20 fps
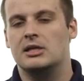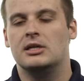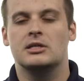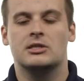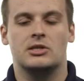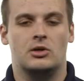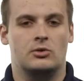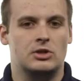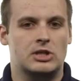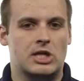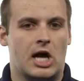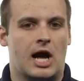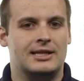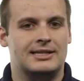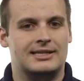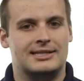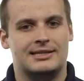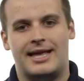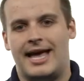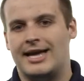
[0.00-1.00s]
So
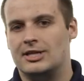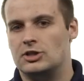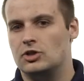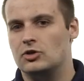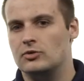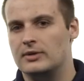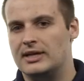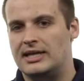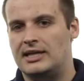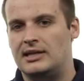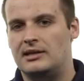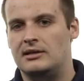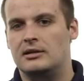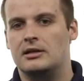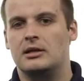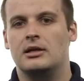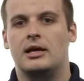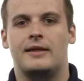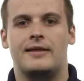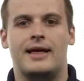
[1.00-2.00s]
/greedy,
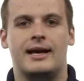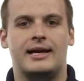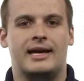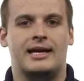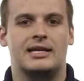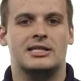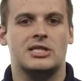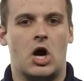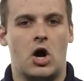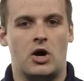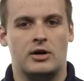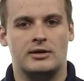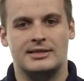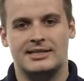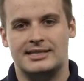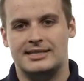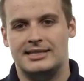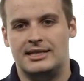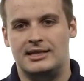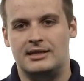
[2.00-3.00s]
in that case,
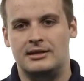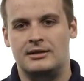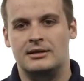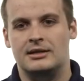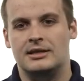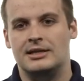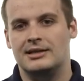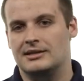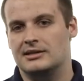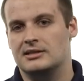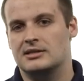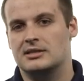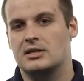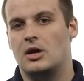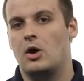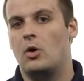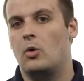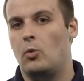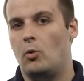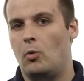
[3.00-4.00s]
argc is
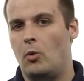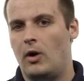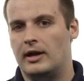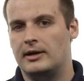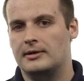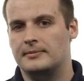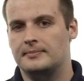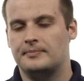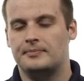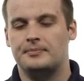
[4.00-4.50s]
1.